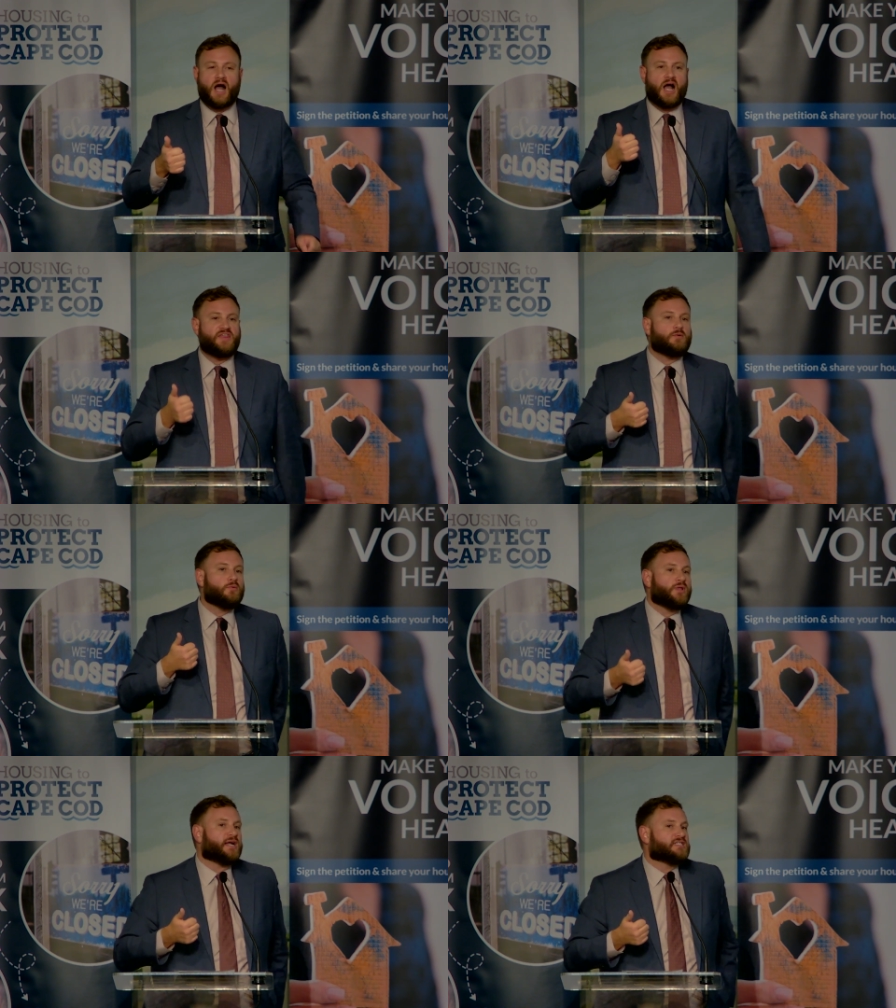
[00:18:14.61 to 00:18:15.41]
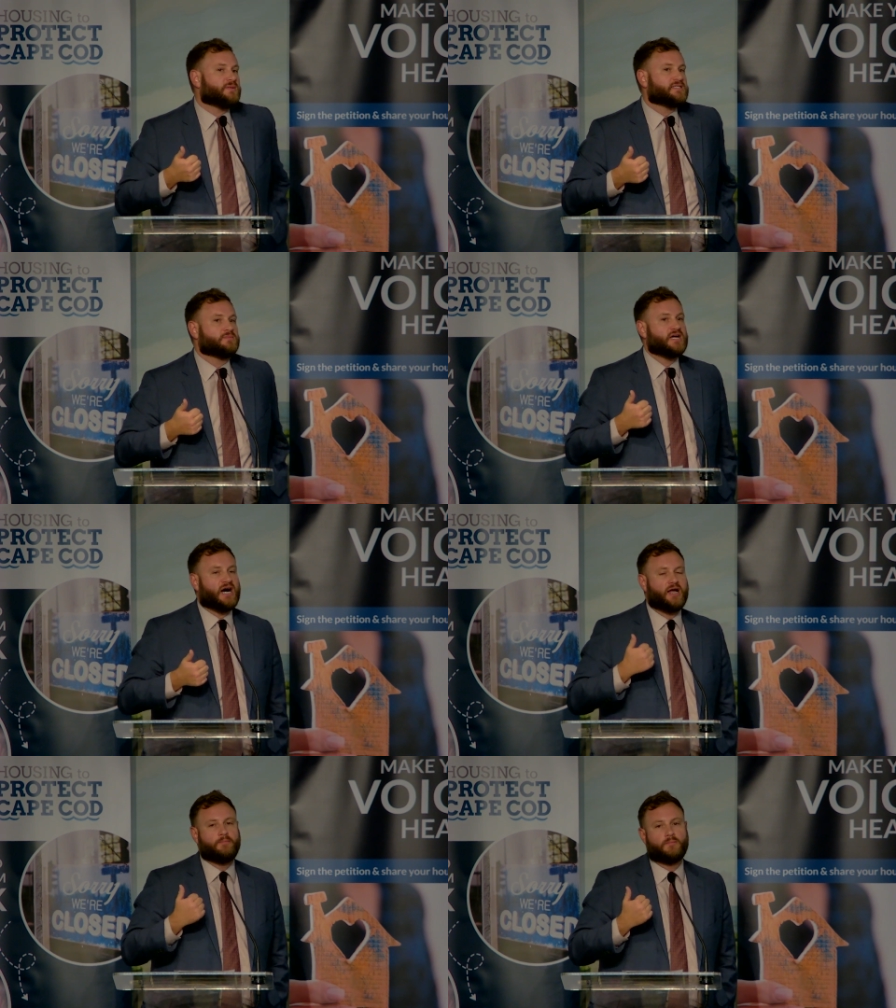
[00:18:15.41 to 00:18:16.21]
I think we really got to spend some
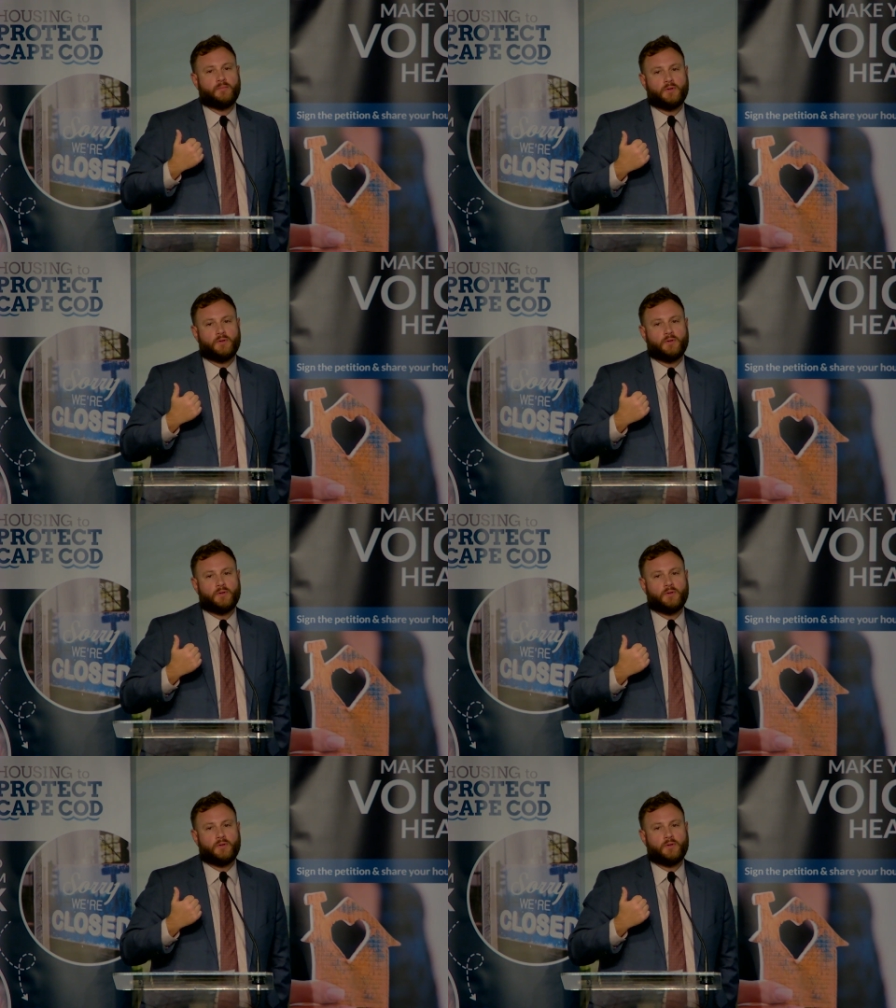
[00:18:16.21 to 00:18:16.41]
time